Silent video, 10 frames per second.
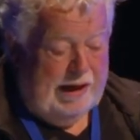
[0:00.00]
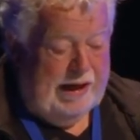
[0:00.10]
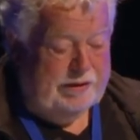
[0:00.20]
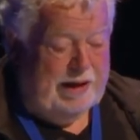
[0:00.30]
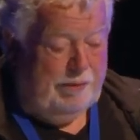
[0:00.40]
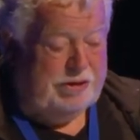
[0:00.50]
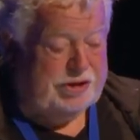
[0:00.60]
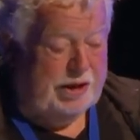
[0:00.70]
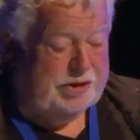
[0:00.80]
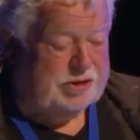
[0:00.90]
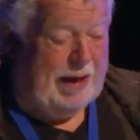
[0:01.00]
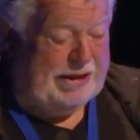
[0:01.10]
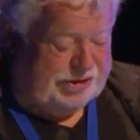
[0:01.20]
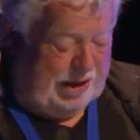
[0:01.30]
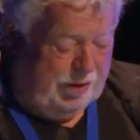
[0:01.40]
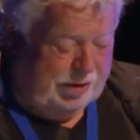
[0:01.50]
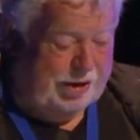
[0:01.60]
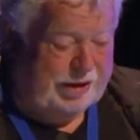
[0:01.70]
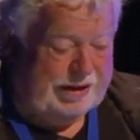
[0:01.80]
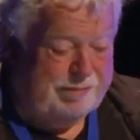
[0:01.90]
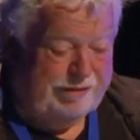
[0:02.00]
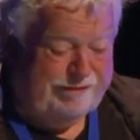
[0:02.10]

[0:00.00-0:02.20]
And that was the space they were learning in